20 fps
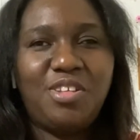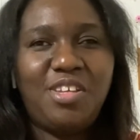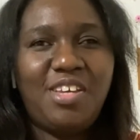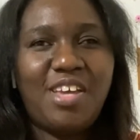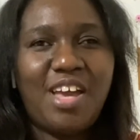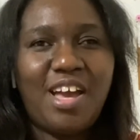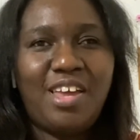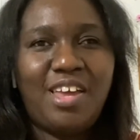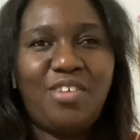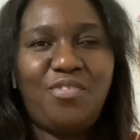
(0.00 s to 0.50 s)

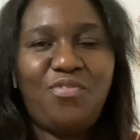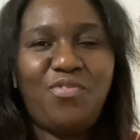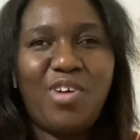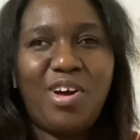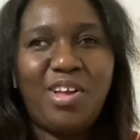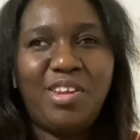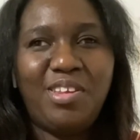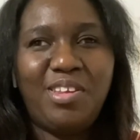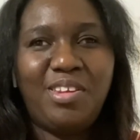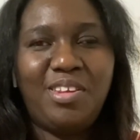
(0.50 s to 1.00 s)
kind of
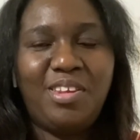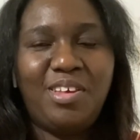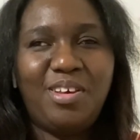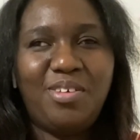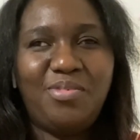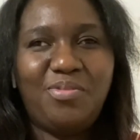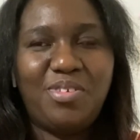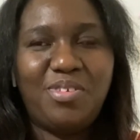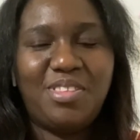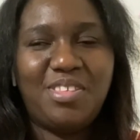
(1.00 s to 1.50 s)
fall in love
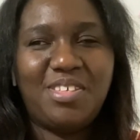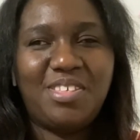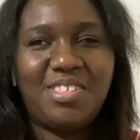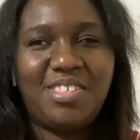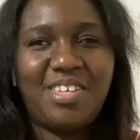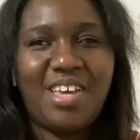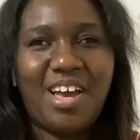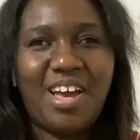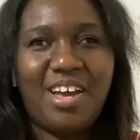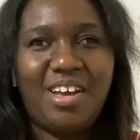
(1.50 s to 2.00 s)
with this
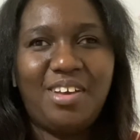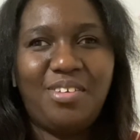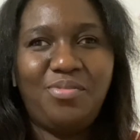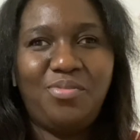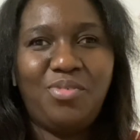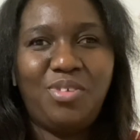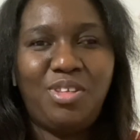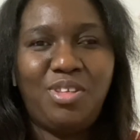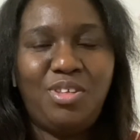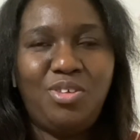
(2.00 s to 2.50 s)
guy
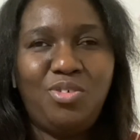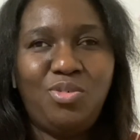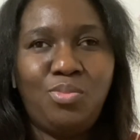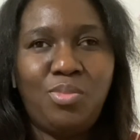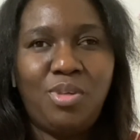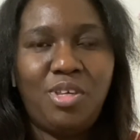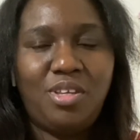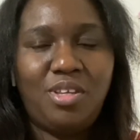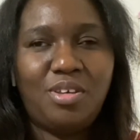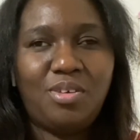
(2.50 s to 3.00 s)
when you
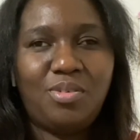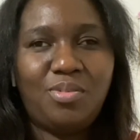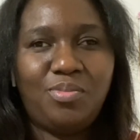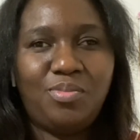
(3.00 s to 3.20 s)
meet him.